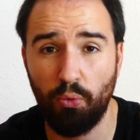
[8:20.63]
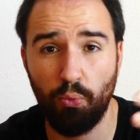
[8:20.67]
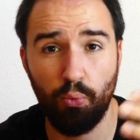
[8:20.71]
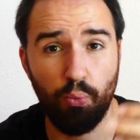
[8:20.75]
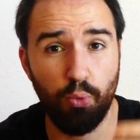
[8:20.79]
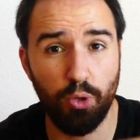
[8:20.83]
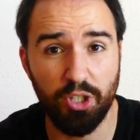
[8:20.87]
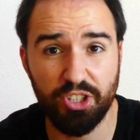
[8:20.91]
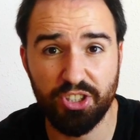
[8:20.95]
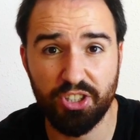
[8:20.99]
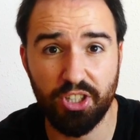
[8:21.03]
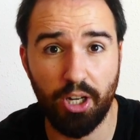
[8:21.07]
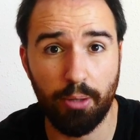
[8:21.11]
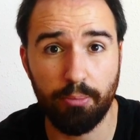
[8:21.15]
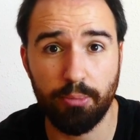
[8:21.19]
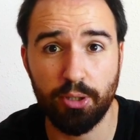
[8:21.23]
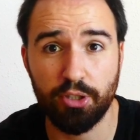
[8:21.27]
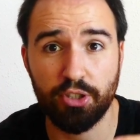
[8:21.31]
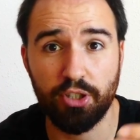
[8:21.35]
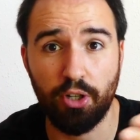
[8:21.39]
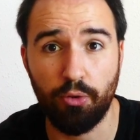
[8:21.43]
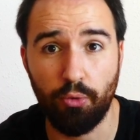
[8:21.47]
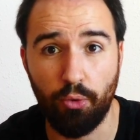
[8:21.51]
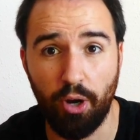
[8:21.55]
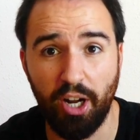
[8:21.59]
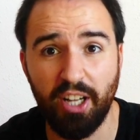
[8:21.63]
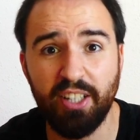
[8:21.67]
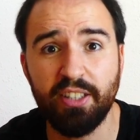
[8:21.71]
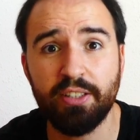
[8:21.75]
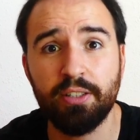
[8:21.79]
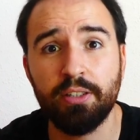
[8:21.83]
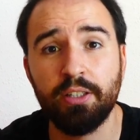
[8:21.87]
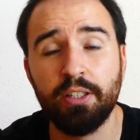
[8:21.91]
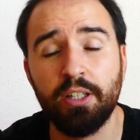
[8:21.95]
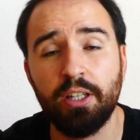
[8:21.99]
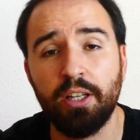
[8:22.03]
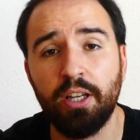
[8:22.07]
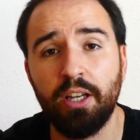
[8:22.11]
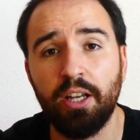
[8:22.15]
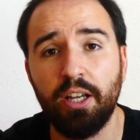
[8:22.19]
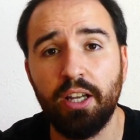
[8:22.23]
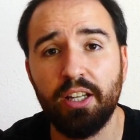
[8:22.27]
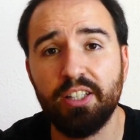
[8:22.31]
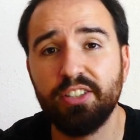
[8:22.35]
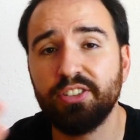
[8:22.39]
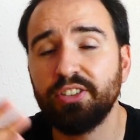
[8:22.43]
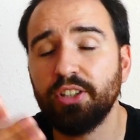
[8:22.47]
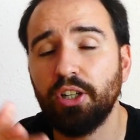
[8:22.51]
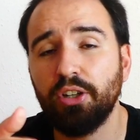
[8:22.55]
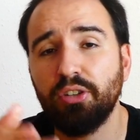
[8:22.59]
which numbers are right
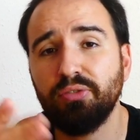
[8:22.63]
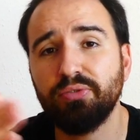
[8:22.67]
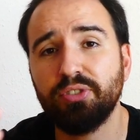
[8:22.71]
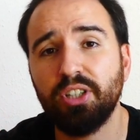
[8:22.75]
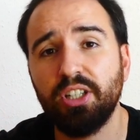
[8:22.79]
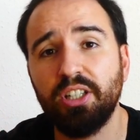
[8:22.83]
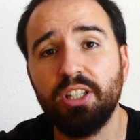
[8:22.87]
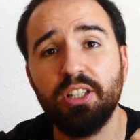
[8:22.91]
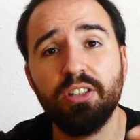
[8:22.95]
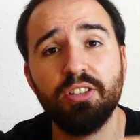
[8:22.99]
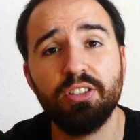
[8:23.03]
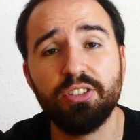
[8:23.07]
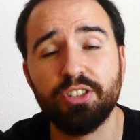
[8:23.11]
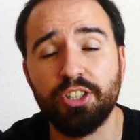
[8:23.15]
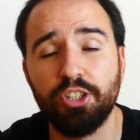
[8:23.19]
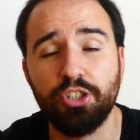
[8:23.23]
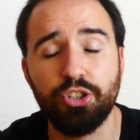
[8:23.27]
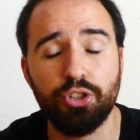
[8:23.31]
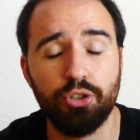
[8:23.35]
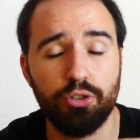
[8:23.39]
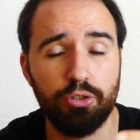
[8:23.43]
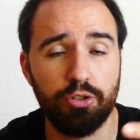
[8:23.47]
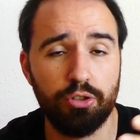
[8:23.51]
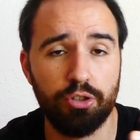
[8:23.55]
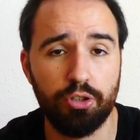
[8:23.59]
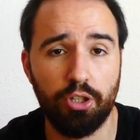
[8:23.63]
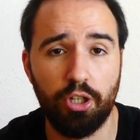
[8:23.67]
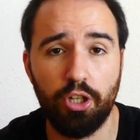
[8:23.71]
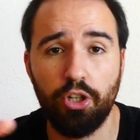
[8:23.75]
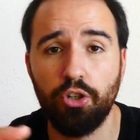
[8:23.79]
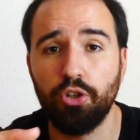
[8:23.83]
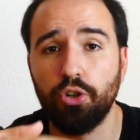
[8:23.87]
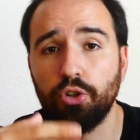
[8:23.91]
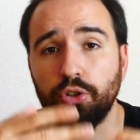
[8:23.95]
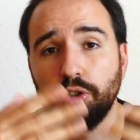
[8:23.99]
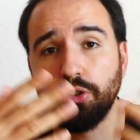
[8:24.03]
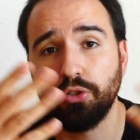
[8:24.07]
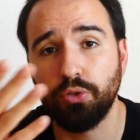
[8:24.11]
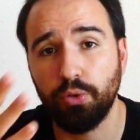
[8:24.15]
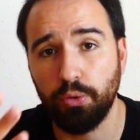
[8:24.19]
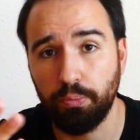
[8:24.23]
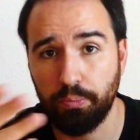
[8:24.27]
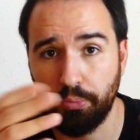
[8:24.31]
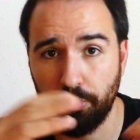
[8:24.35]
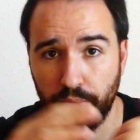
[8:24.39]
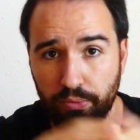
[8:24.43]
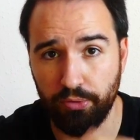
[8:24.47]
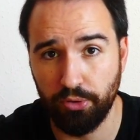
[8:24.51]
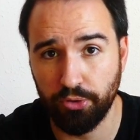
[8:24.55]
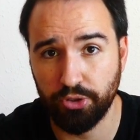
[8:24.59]
instead of taking decisions in order to
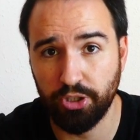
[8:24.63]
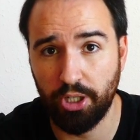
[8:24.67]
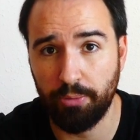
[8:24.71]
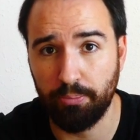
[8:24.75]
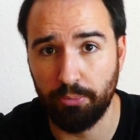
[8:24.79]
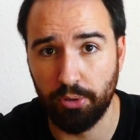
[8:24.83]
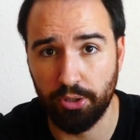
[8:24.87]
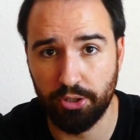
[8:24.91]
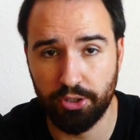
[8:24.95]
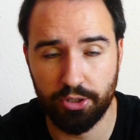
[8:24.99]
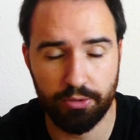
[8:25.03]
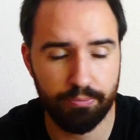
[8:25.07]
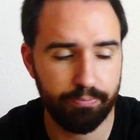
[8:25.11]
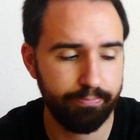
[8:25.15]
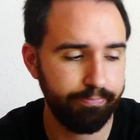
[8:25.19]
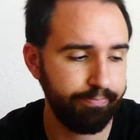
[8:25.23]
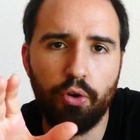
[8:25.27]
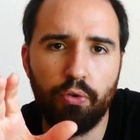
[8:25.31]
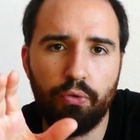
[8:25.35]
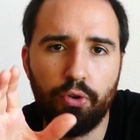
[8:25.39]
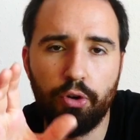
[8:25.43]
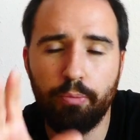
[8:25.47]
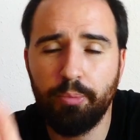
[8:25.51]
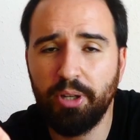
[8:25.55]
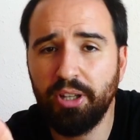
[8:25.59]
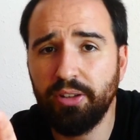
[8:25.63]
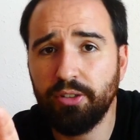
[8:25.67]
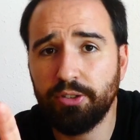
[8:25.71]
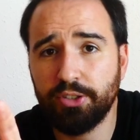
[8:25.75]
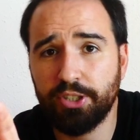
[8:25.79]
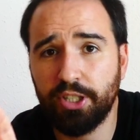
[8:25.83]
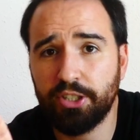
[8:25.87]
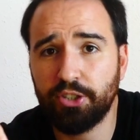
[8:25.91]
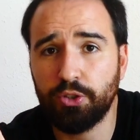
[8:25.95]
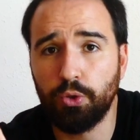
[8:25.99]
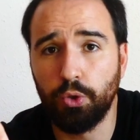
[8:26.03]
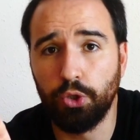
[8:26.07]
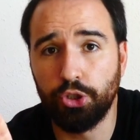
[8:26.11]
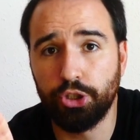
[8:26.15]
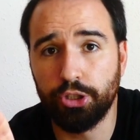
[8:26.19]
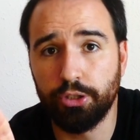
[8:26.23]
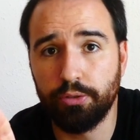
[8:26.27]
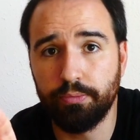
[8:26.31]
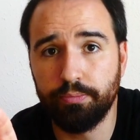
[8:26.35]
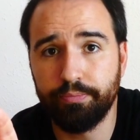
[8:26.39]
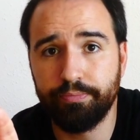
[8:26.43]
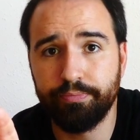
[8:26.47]
improve those numbers. For me, there's a solution: